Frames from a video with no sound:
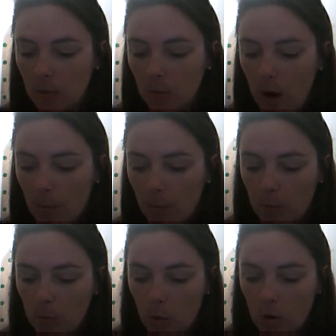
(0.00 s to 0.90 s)
one
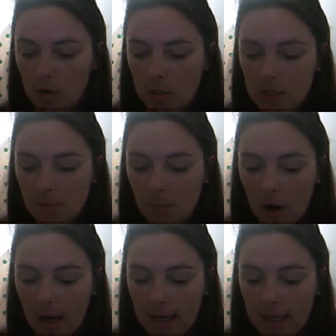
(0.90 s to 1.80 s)
was
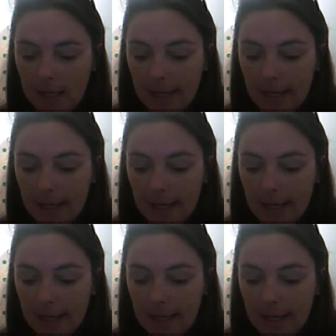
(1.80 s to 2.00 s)
my